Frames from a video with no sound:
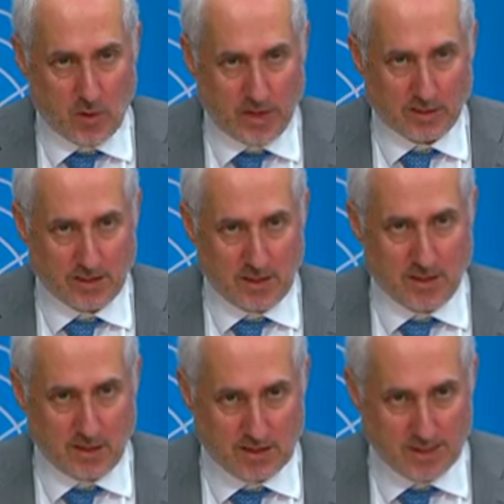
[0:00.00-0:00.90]
regularly
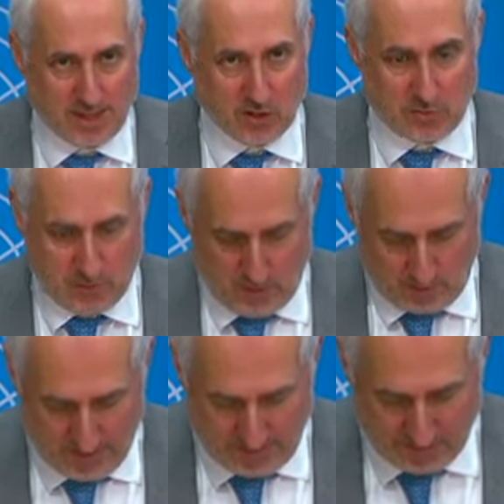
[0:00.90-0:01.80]
scheduled
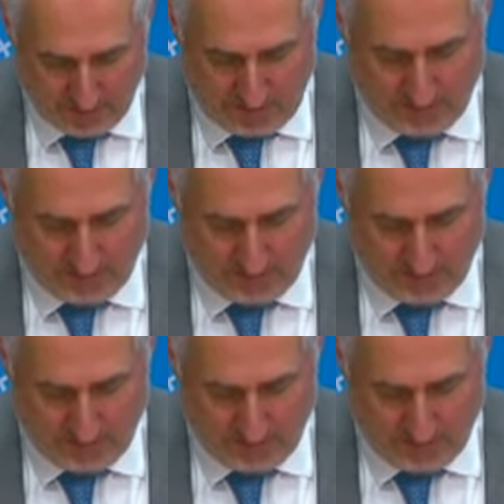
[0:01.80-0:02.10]
programs.